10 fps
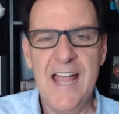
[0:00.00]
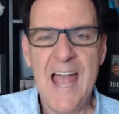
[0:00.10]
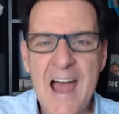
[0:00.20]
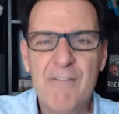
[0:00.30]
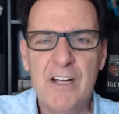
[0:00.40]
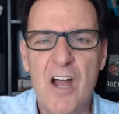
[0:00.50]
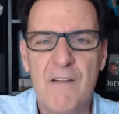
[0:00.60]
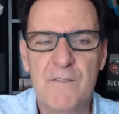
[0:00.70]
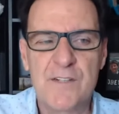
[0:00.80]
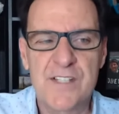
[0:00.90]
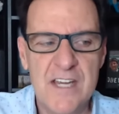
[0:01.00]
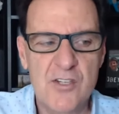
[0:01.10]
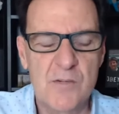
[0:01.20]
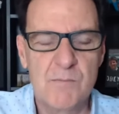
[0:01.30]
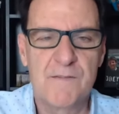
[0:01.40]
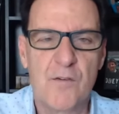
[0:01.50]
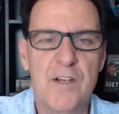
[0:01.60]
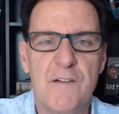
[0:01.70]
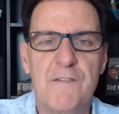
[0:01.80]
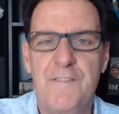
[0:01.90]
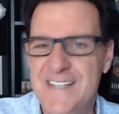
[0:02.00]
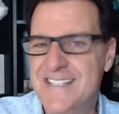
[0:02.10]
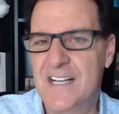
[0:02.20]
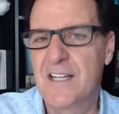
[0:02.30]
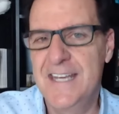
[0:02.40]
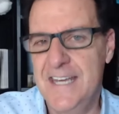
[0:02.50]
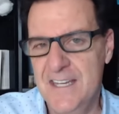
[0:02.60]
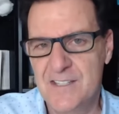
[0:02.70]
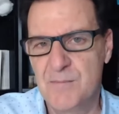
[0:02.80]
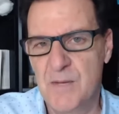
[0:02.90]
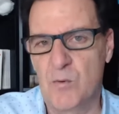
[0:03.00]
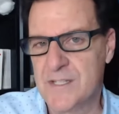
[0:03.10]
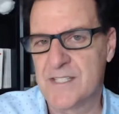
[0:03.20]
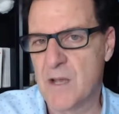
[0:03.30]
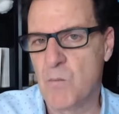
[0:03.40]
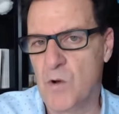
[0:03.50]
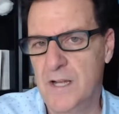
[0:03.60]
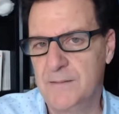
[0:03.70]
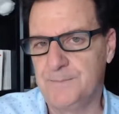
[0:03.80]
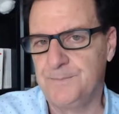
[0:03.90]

Have a conversation before you're physically intimate with someone.